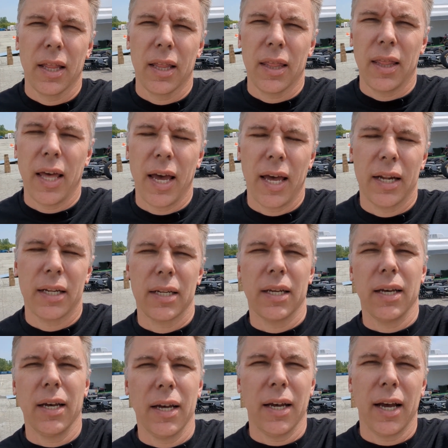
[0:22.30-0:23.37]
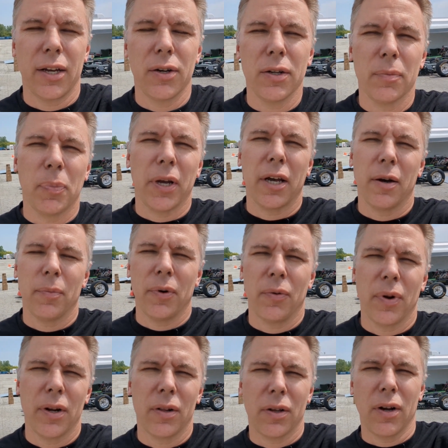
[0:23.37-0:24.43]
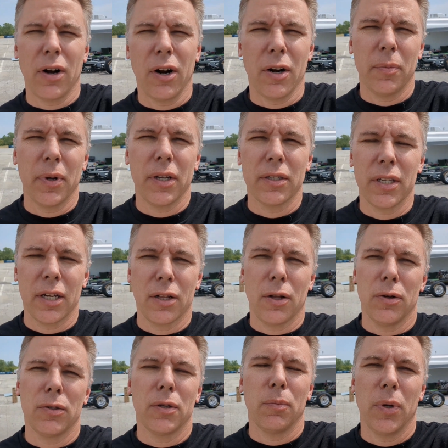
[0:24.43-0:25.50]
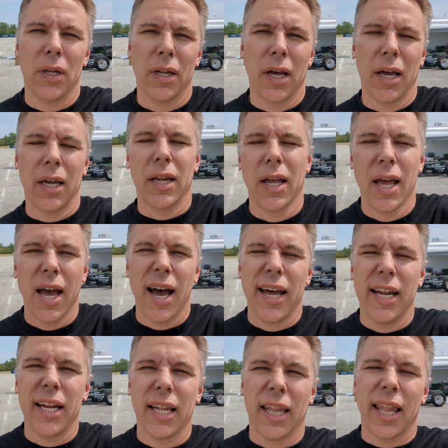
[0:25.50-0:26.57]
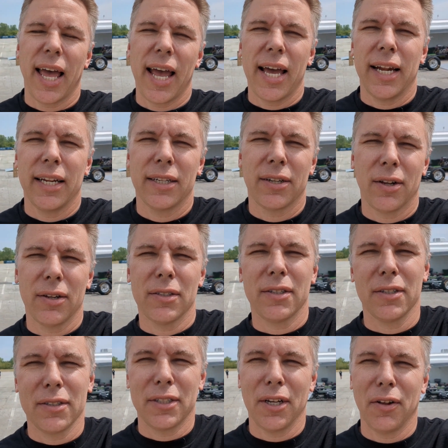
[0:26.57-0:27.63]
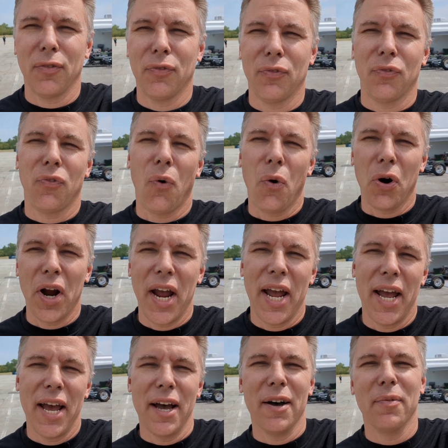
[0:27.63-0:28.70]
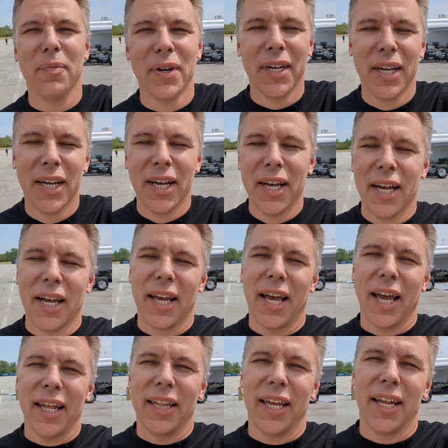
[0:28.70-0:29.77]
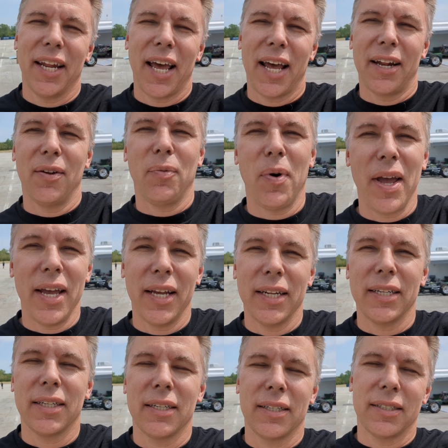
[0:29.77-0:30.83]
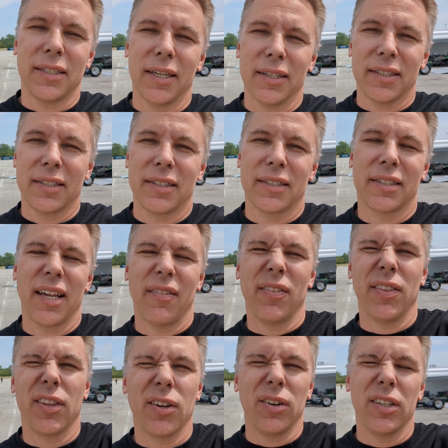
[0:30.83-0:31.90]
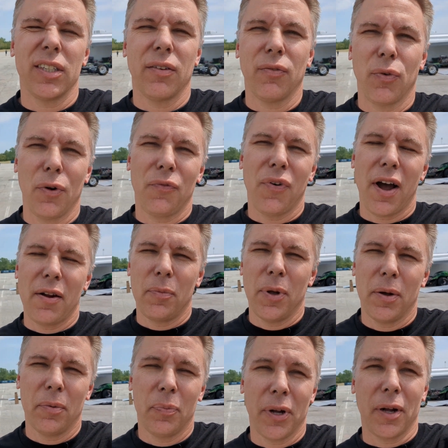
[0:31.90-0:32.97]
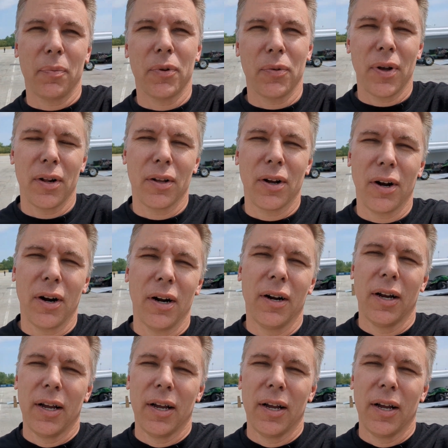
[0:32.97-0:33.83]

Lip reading: that I couldn't pick up my rental car because they close at midnight. I didn't land in Tulsa until 4 a.m. and then had to wait until 7:30, 7:45 to be able to pick up the rental car.